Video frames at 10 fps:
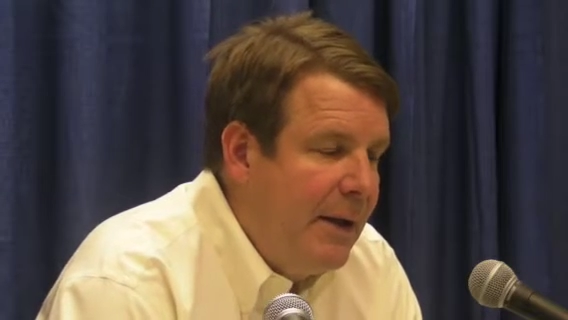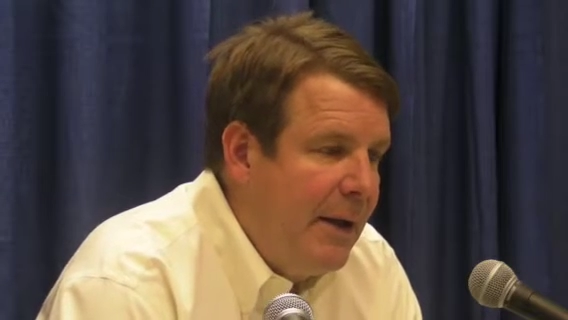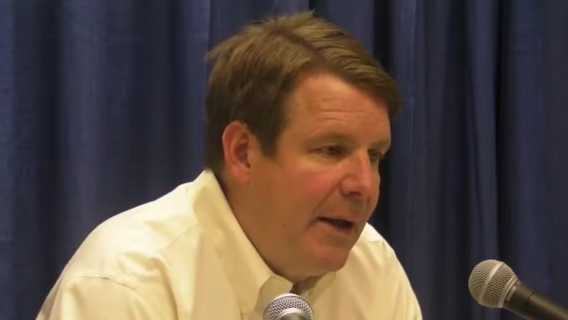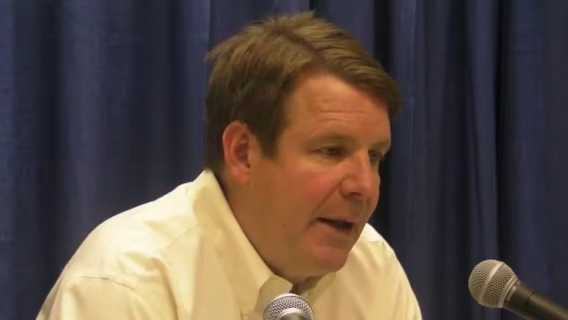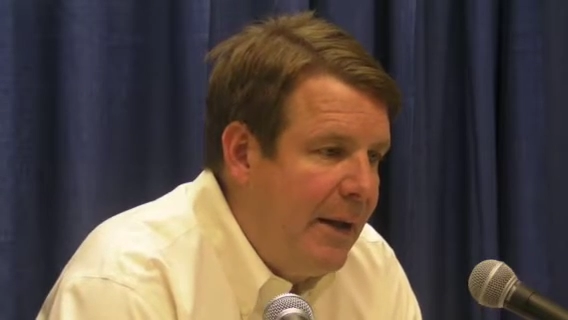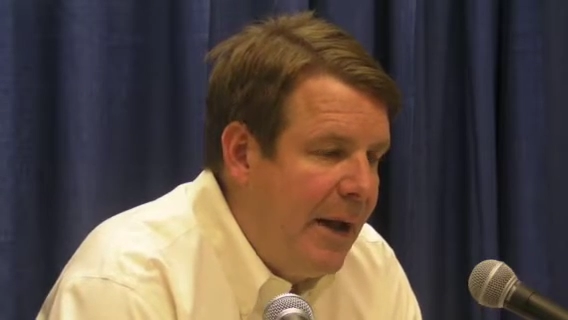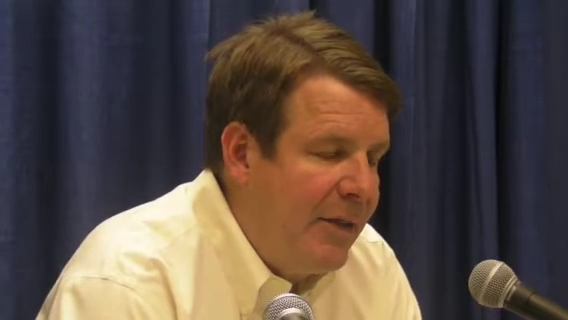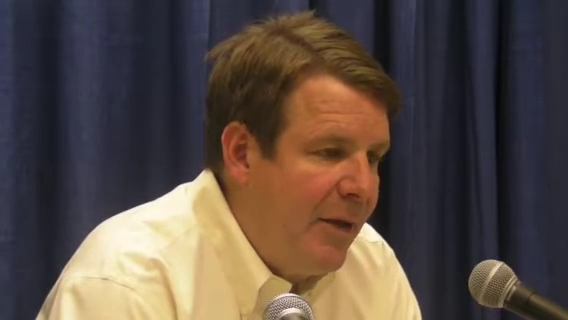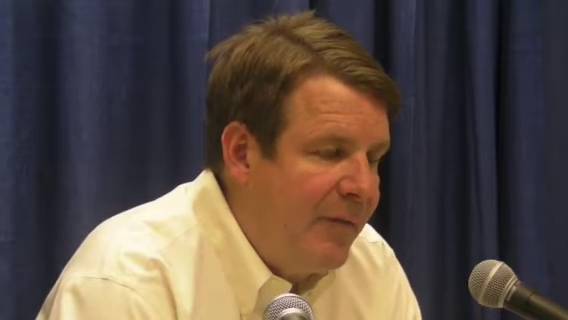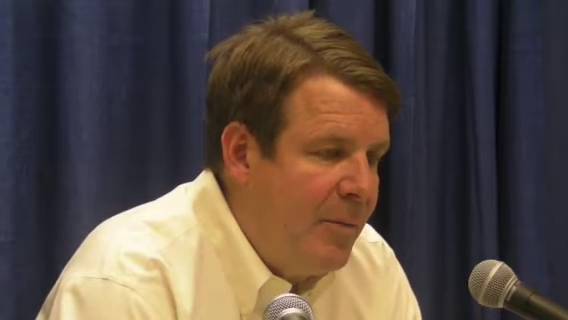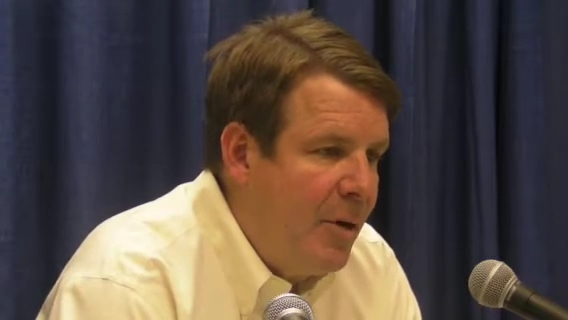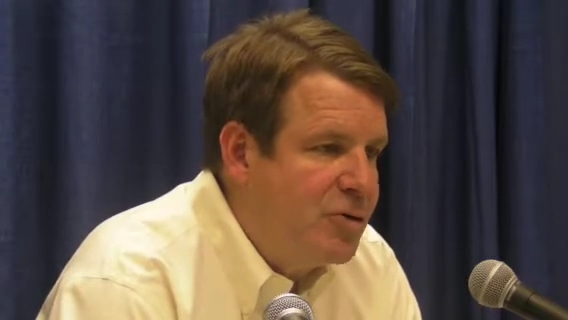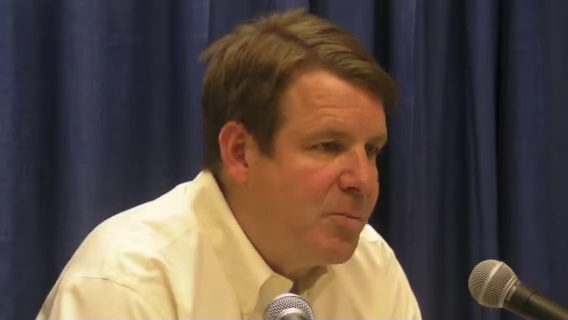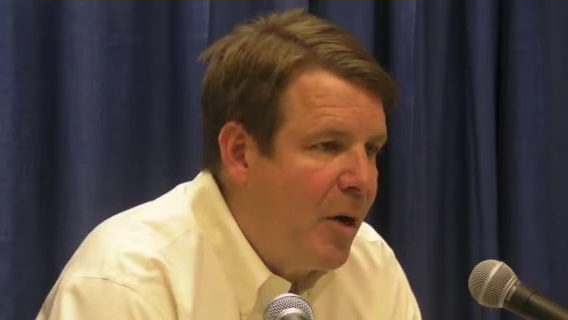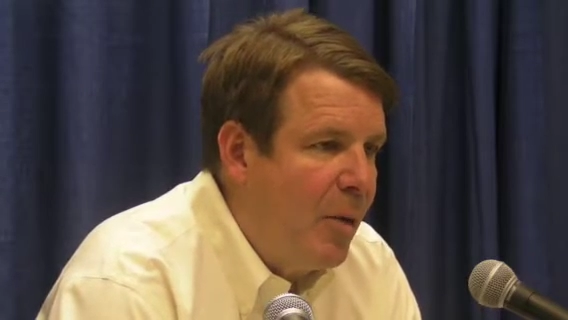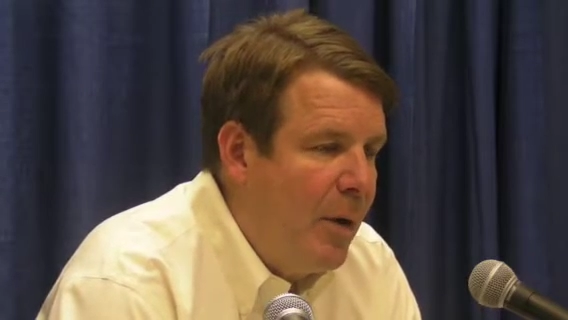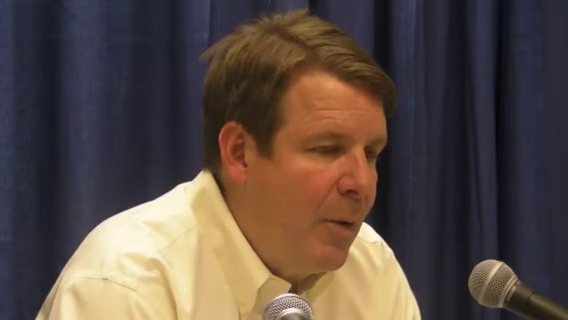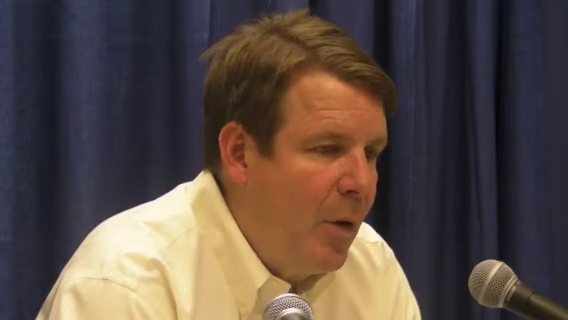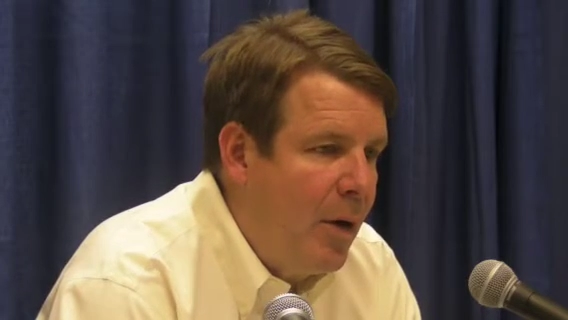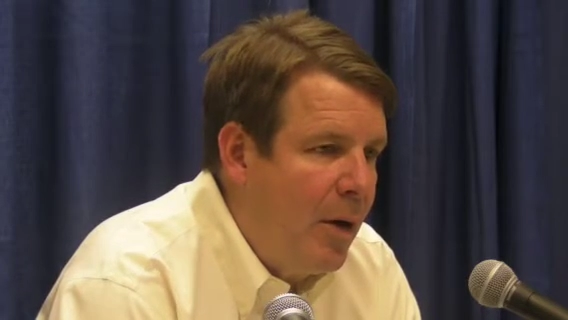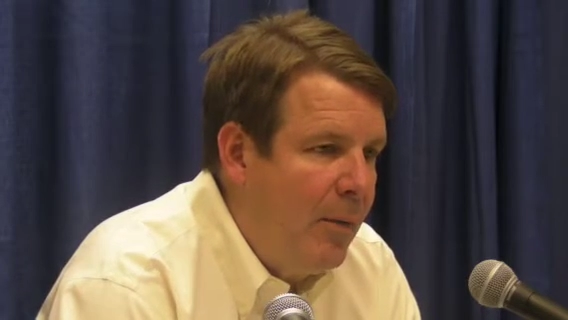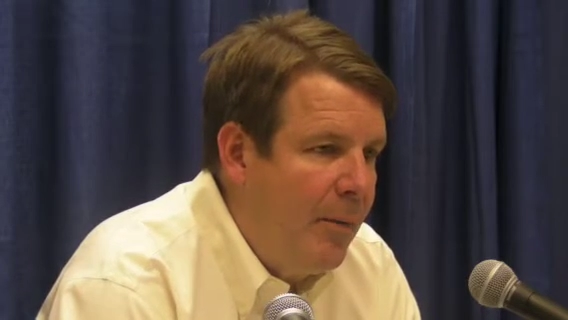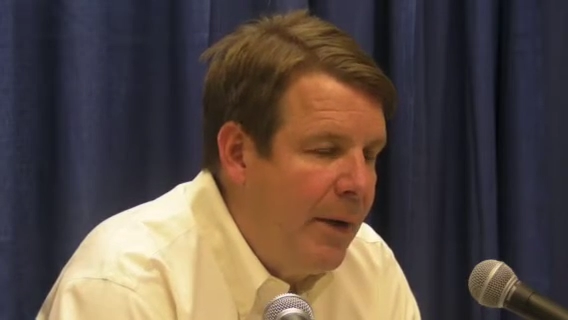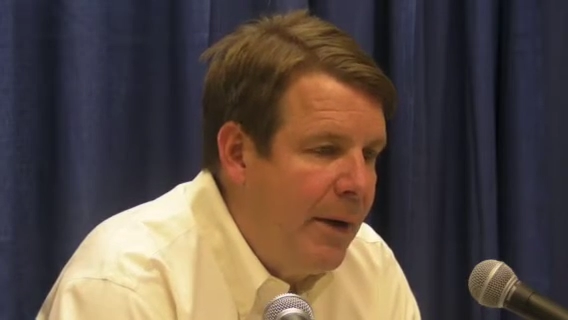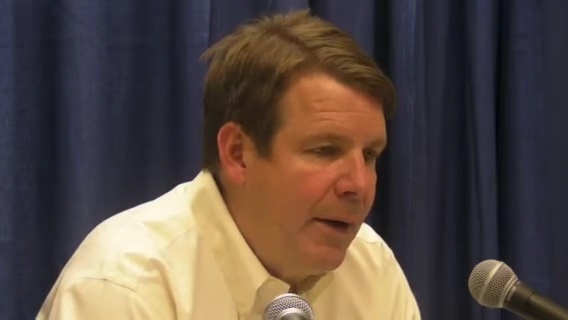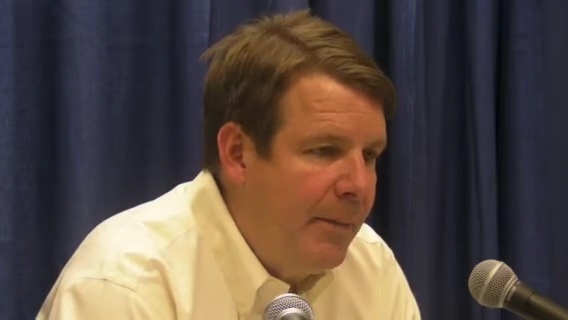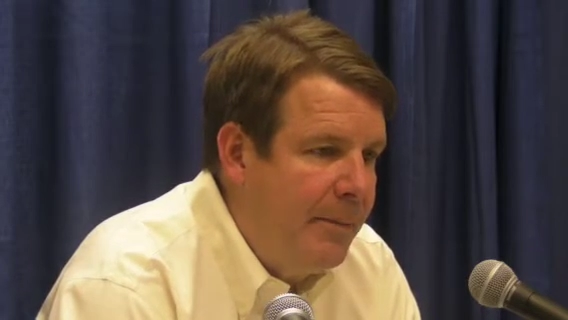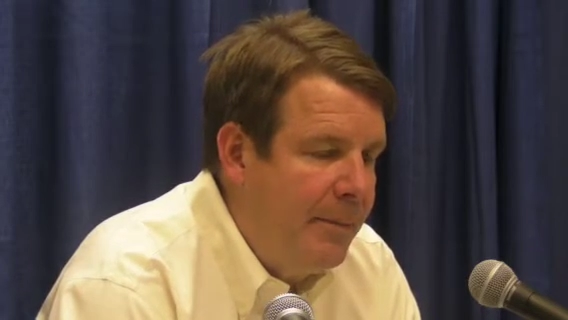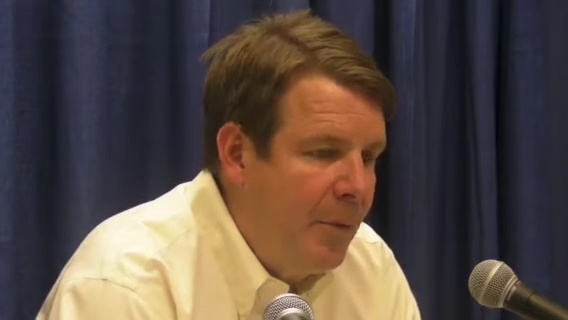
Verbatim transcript: Uh, I thought for the most part we were um,